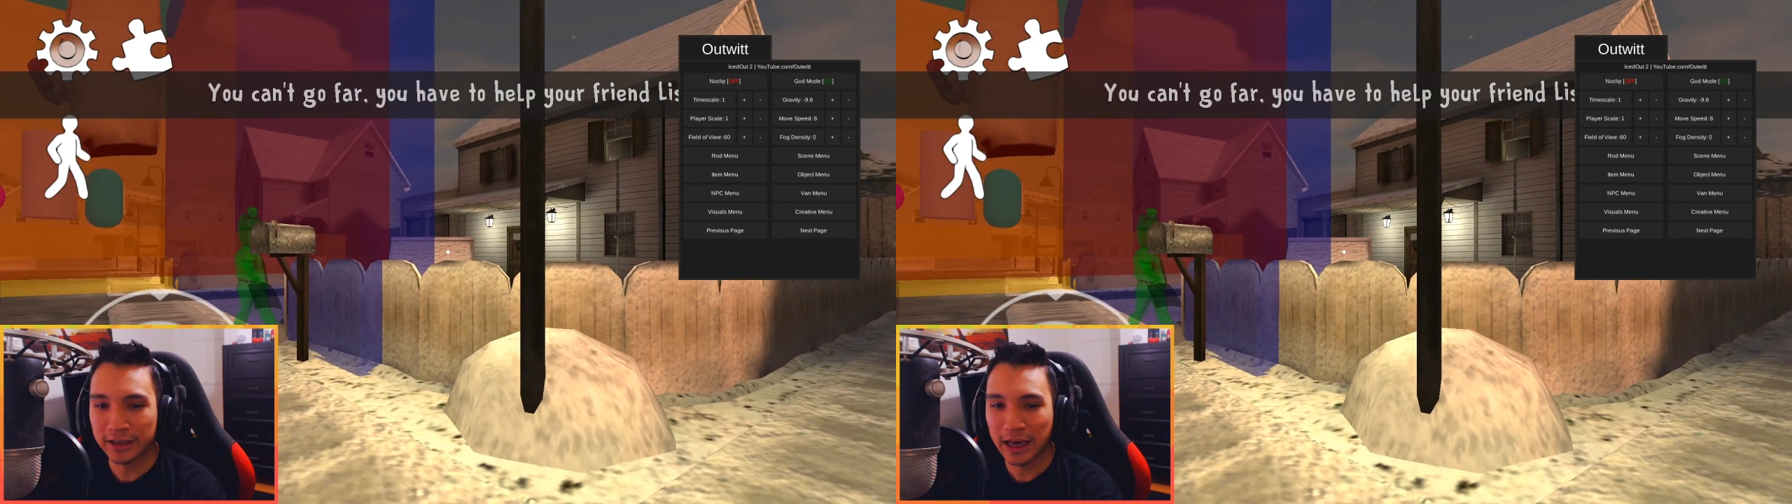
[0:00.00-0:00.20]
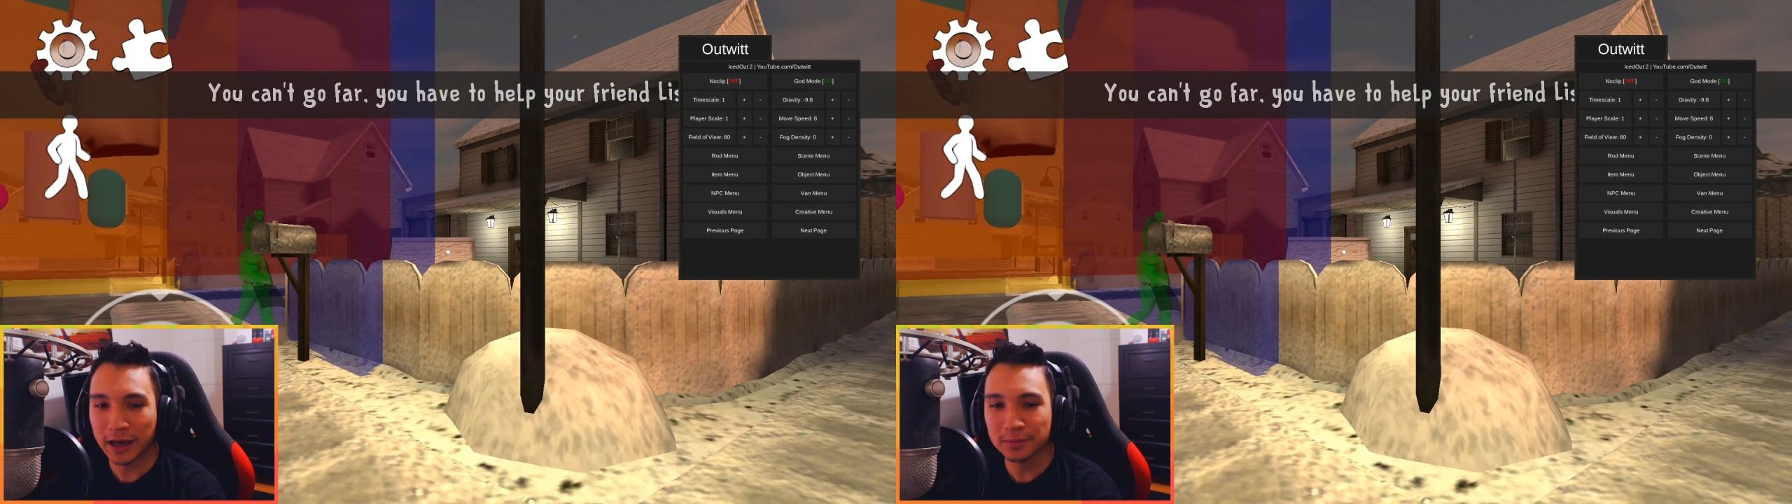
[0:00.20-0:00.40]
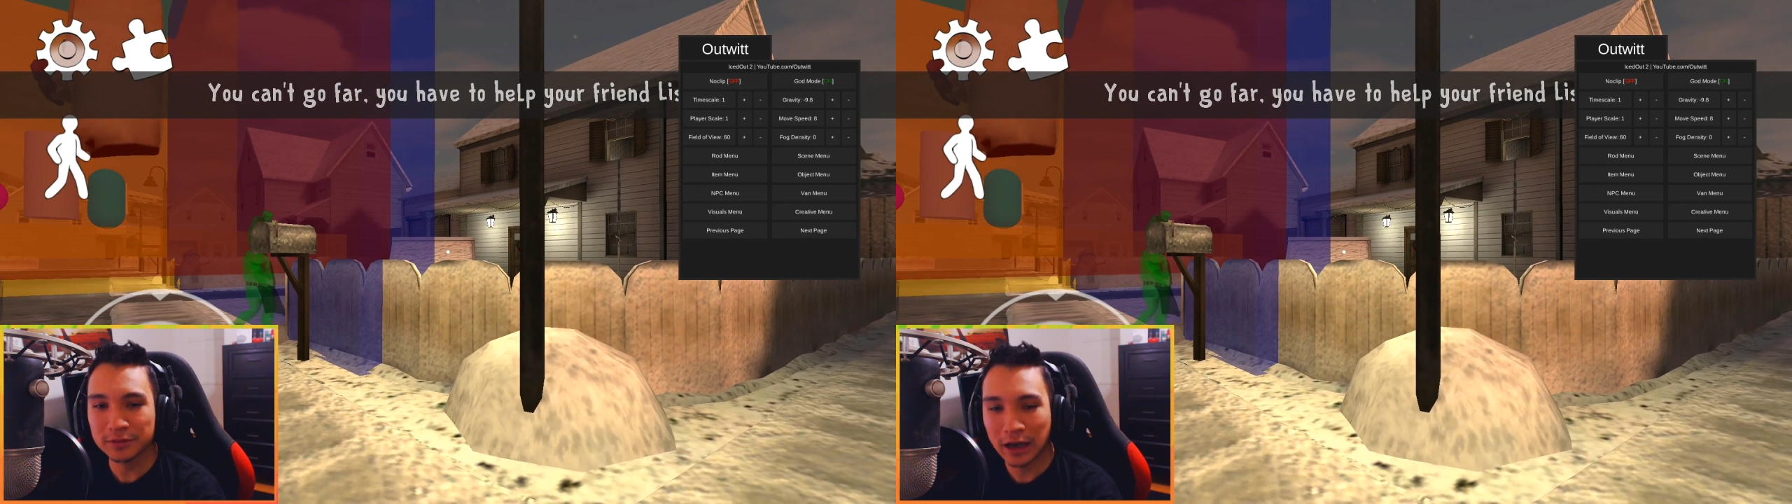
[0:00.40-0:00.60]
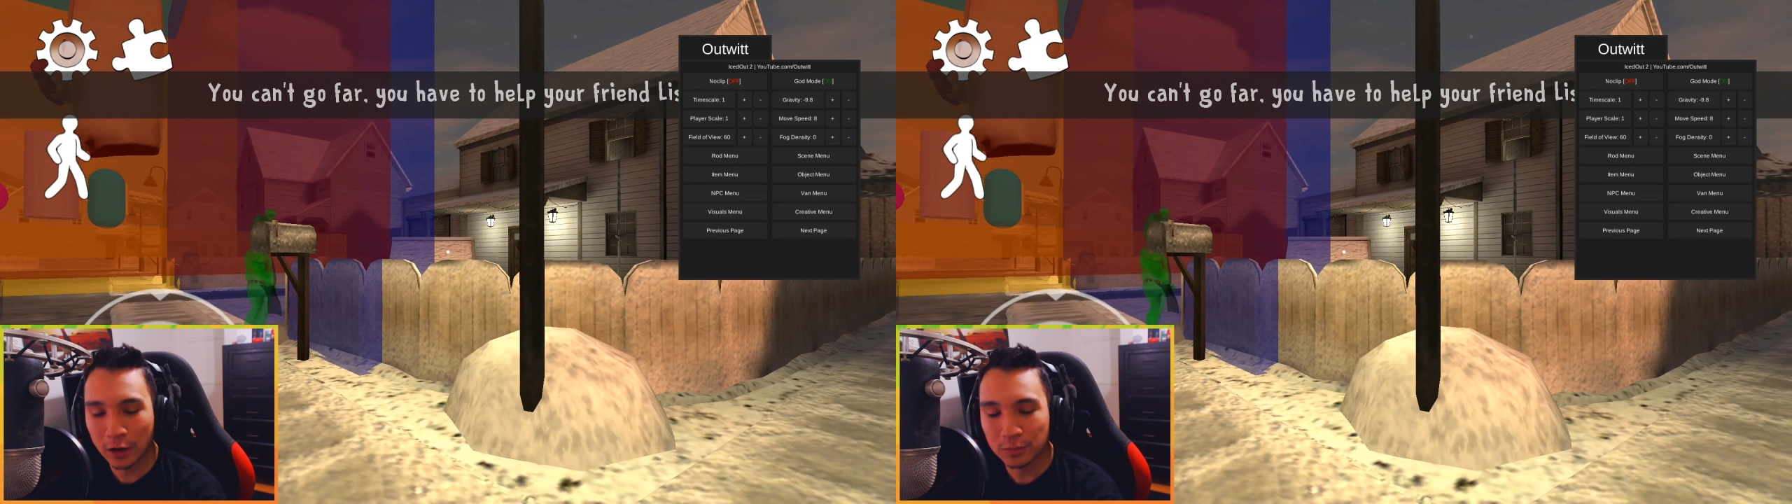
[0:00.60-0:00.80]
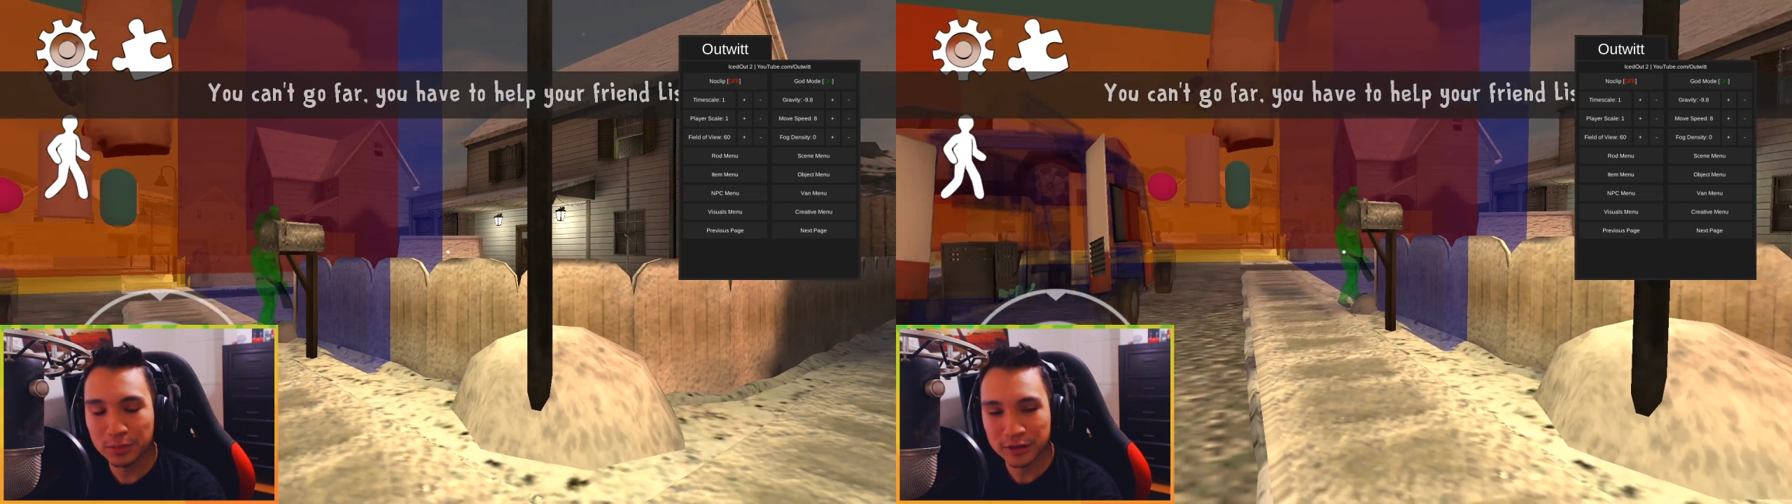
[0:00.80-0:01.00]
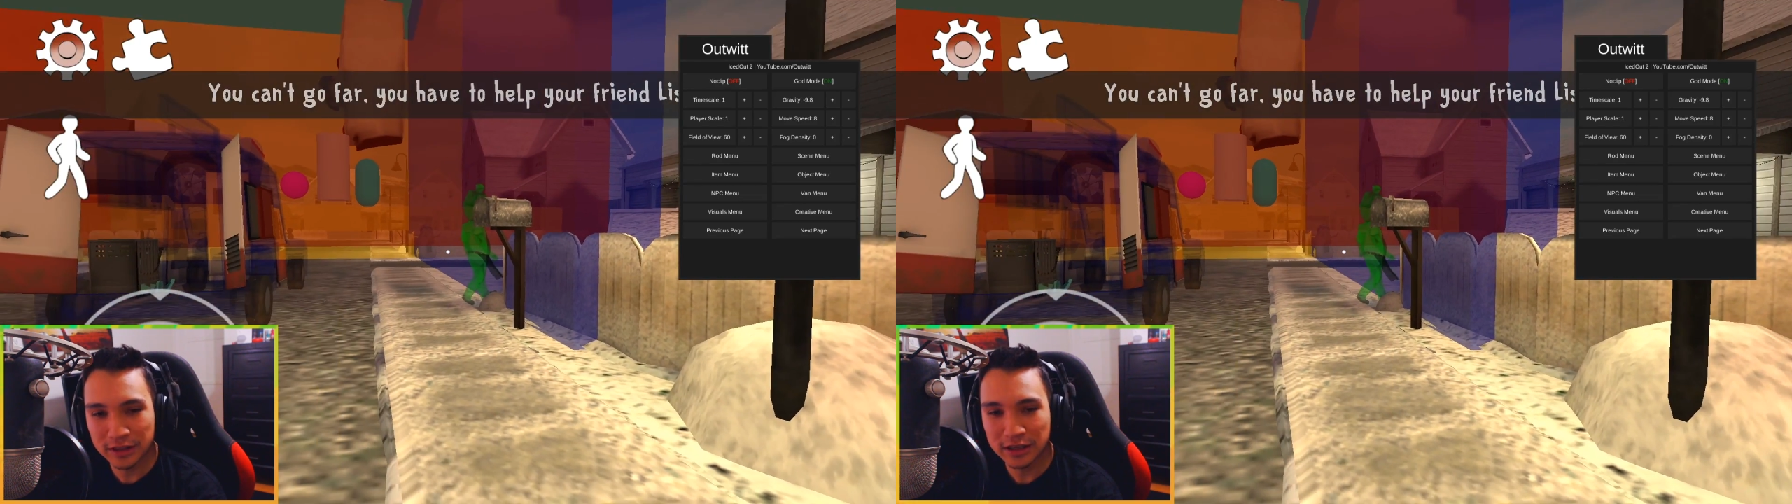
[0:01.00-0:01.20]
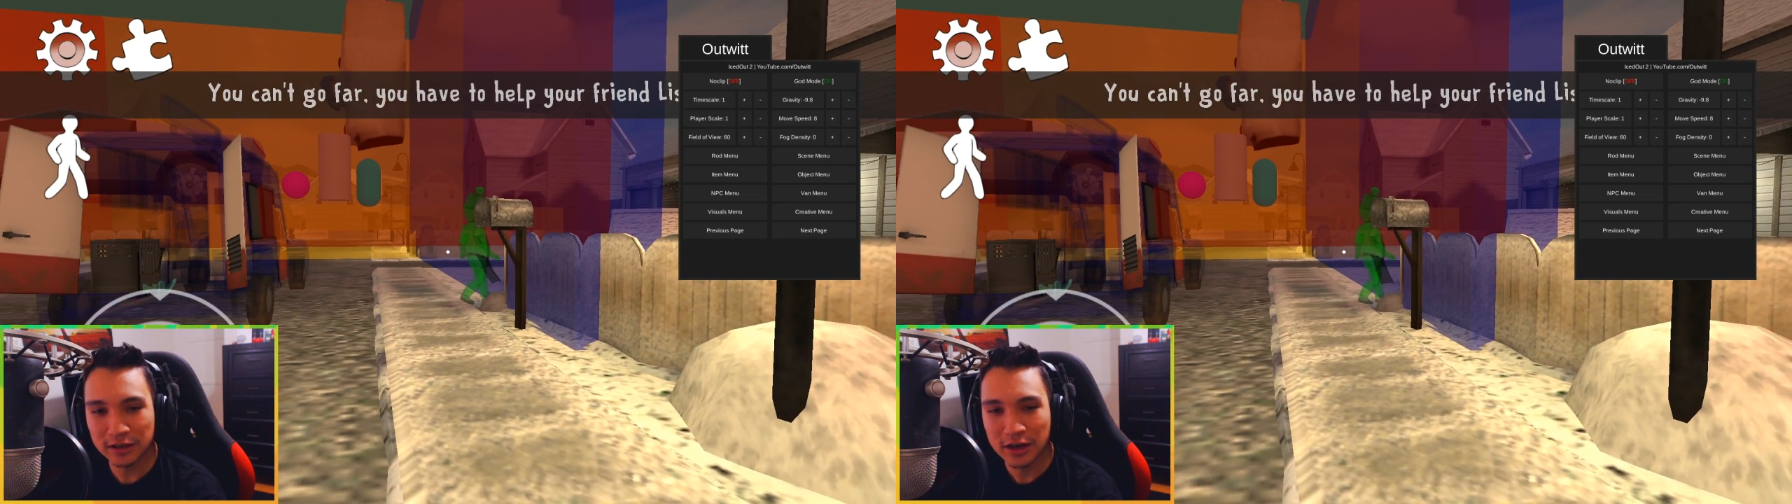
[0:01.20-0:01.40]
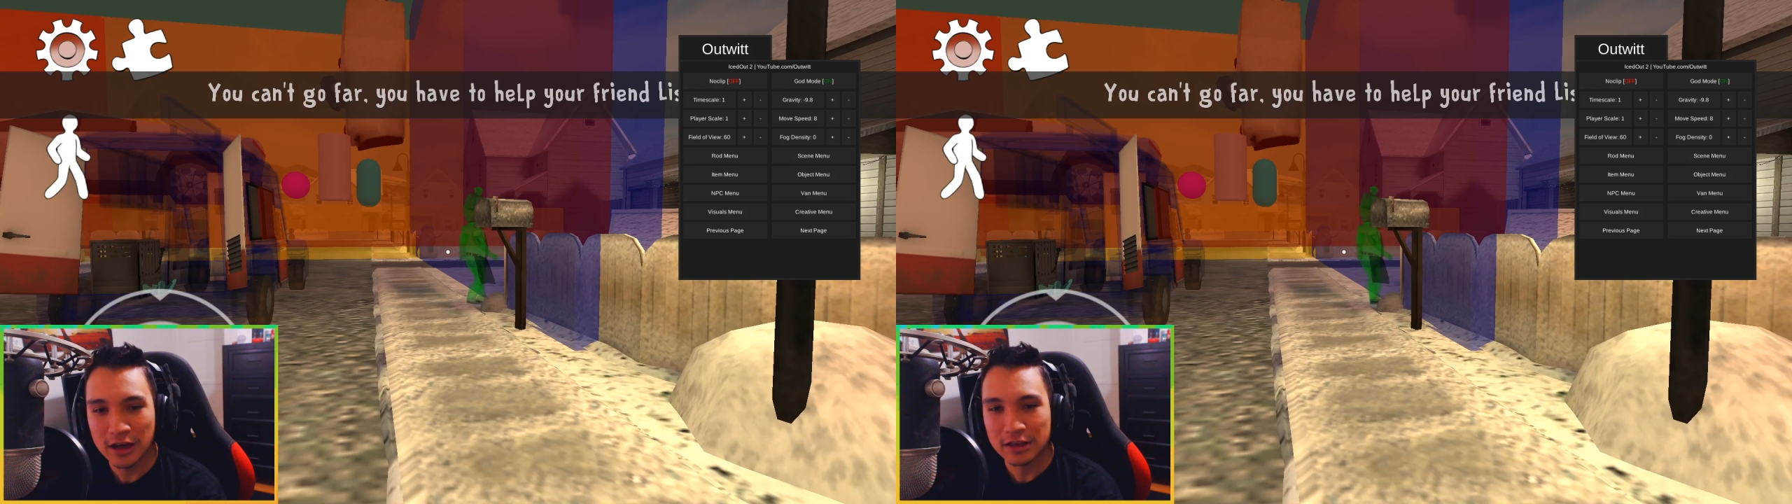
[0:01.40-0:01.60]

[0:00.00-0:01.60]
can't help but think